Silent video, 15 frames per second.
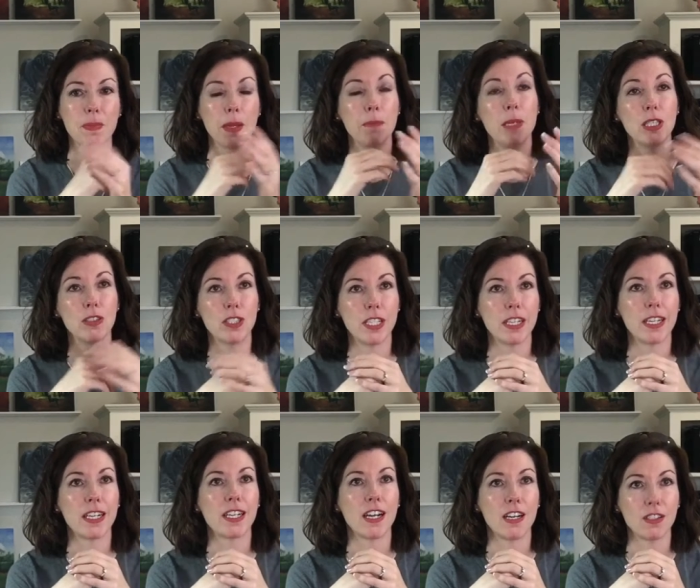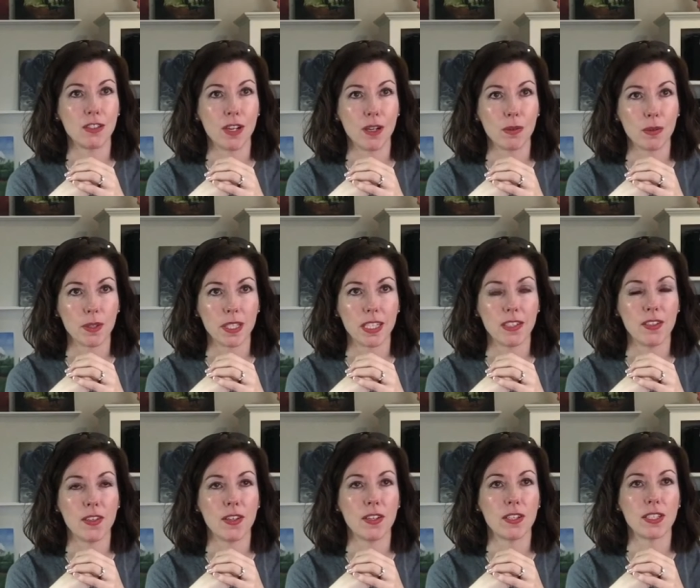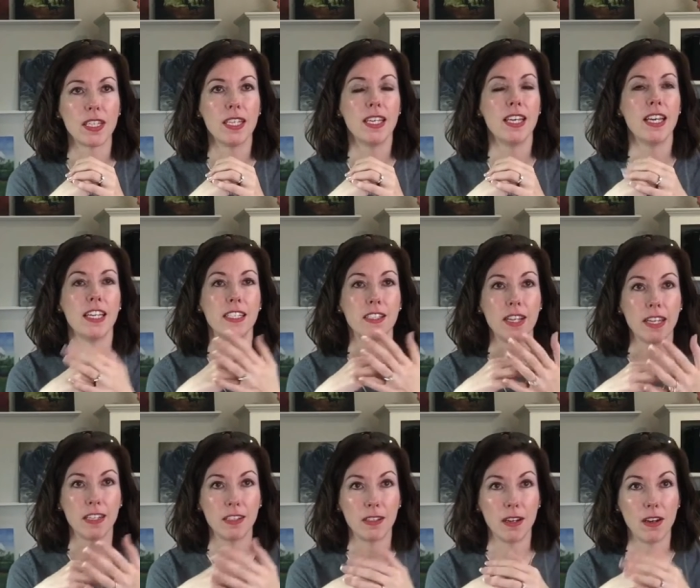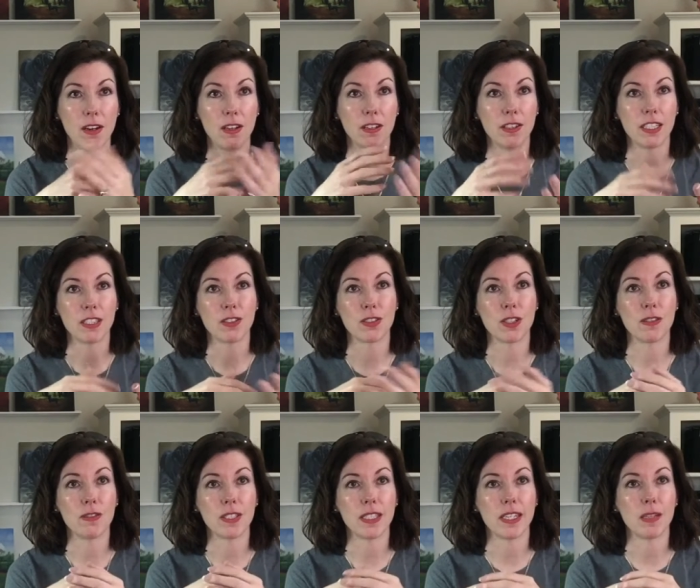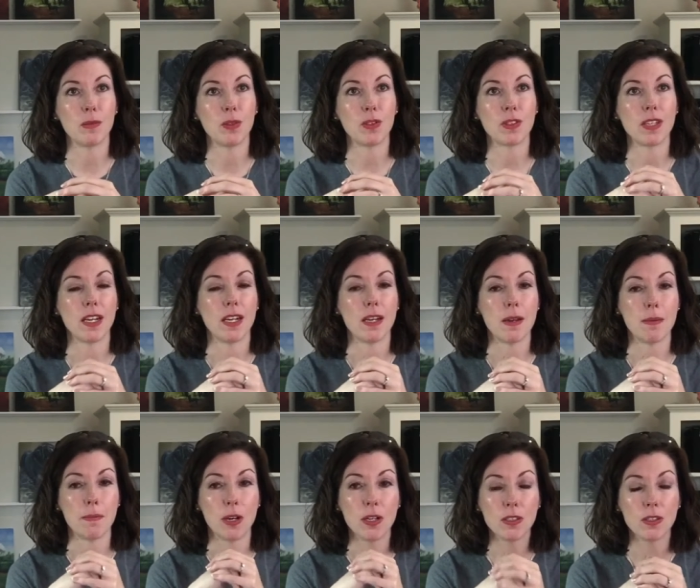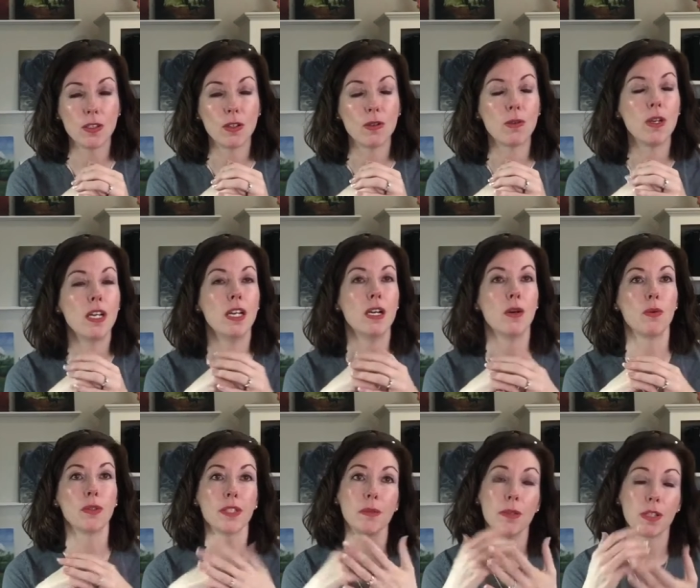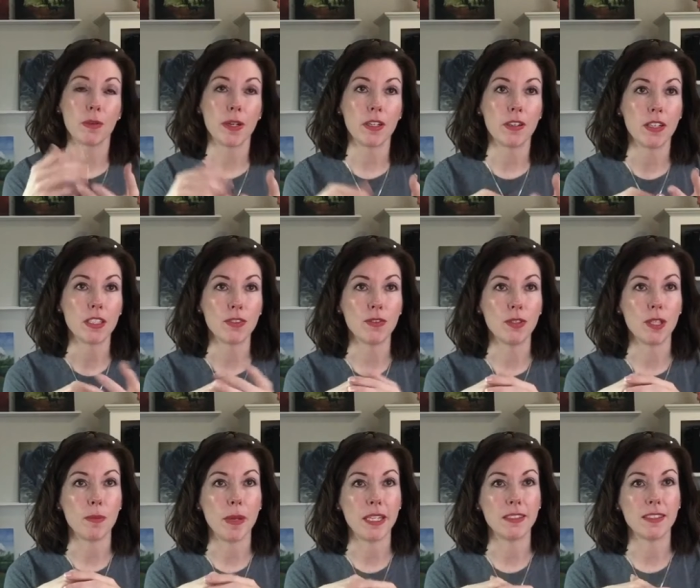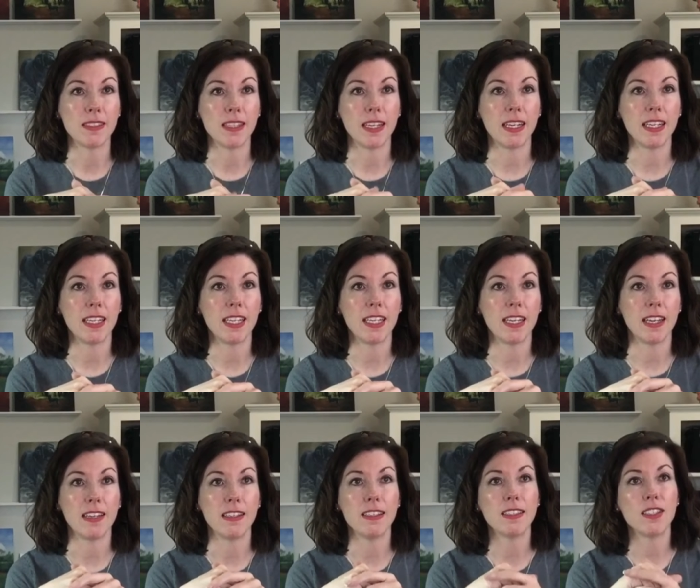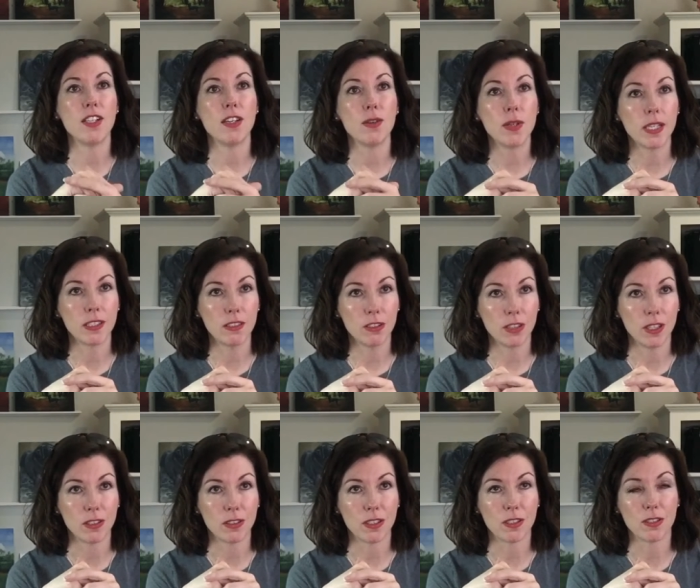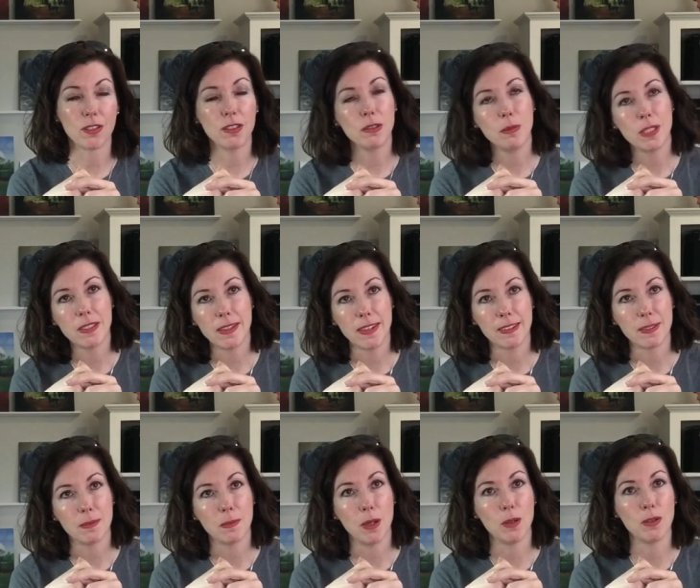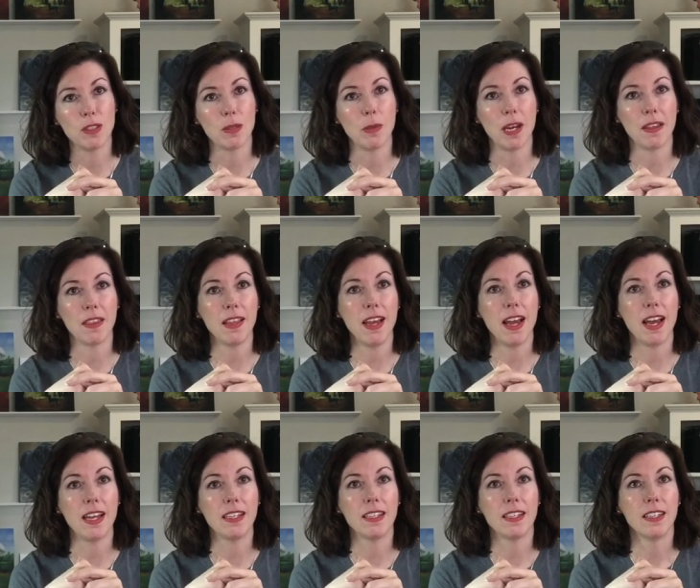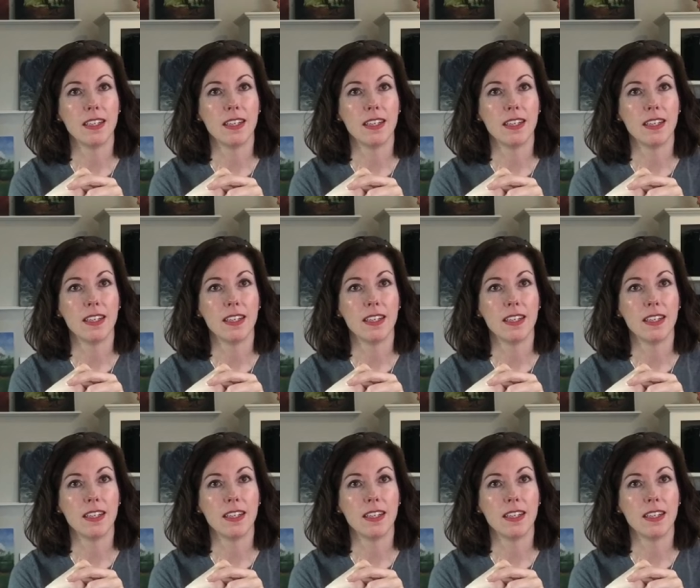military contract working dog and honoring service animals, I'm also working with the Greater Huntsville Humane Society, and it's a no-kill shelter. So you'll be seeing some posts about that.